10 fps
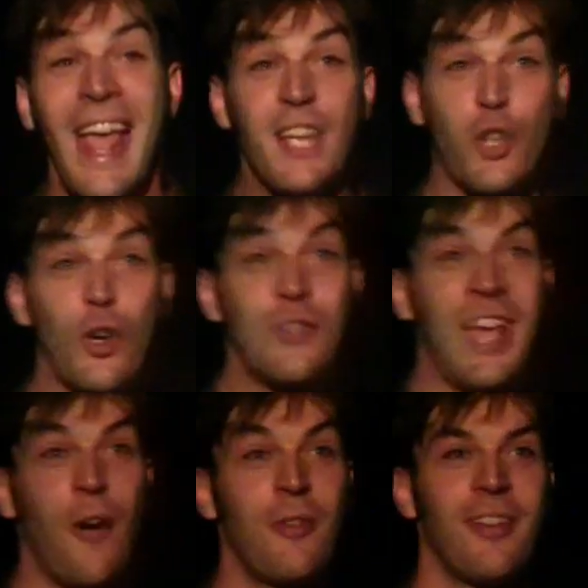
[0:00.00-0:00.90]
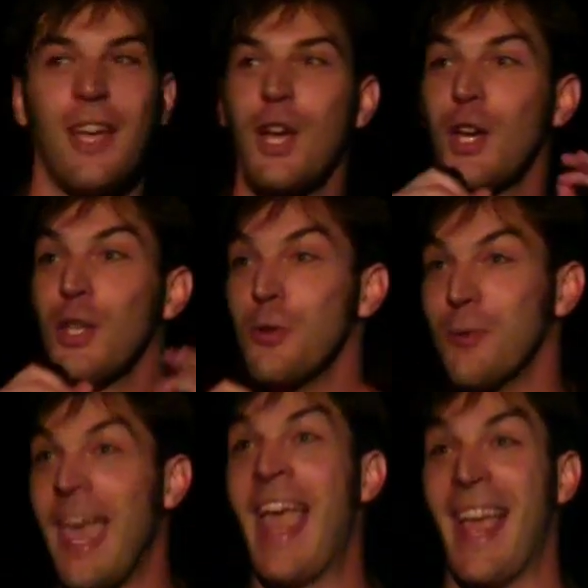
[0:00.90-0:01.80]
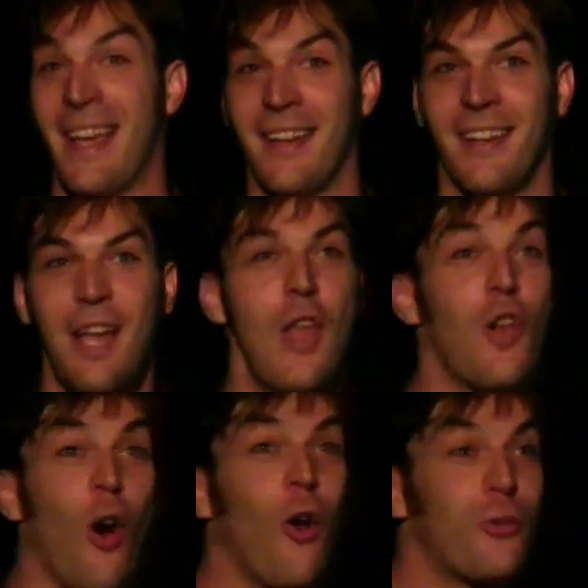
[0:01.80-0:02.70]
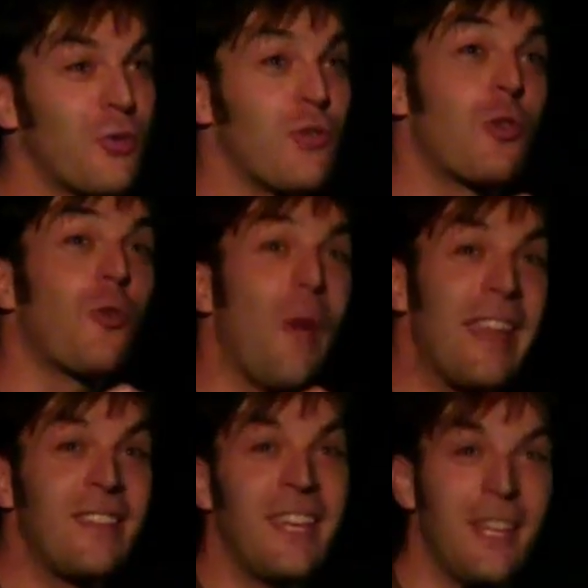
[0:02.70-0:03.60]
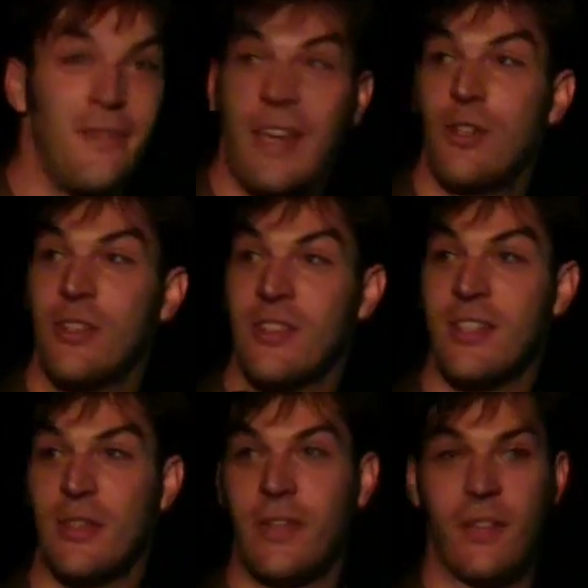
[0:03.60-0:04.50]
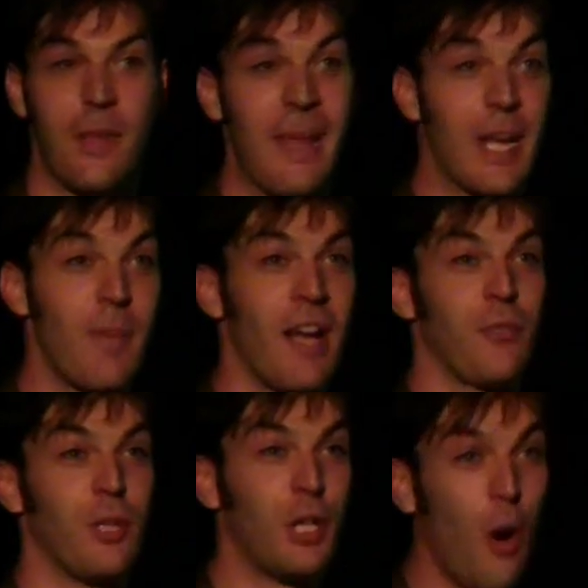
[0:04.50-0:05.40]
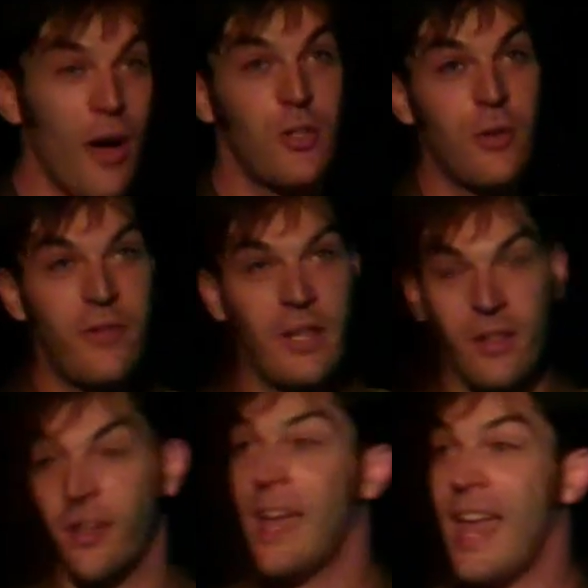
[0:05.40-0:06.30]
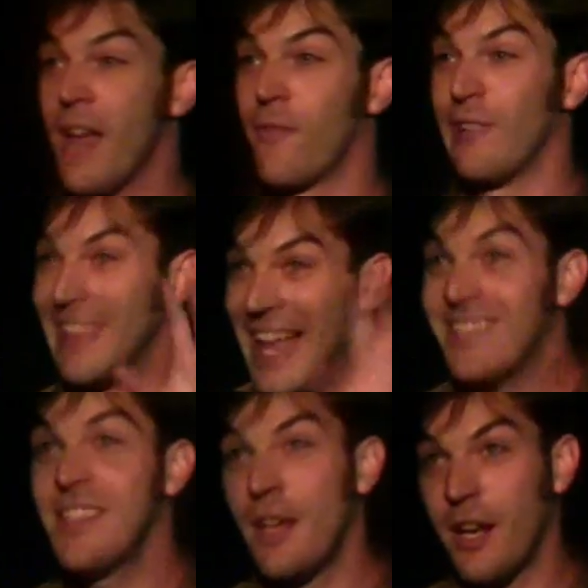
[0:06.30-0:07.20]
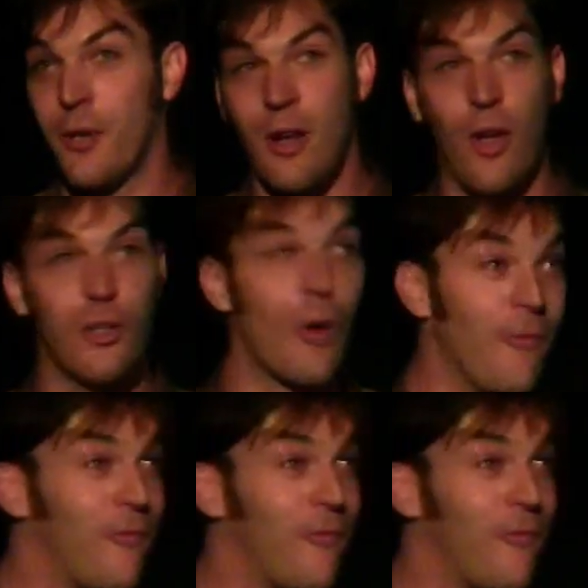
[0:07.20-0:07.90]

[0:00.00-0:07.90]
And it turns out you can. There are all sorts of crazy innovations in this field that make it possible to go out to a field and for less than $100 go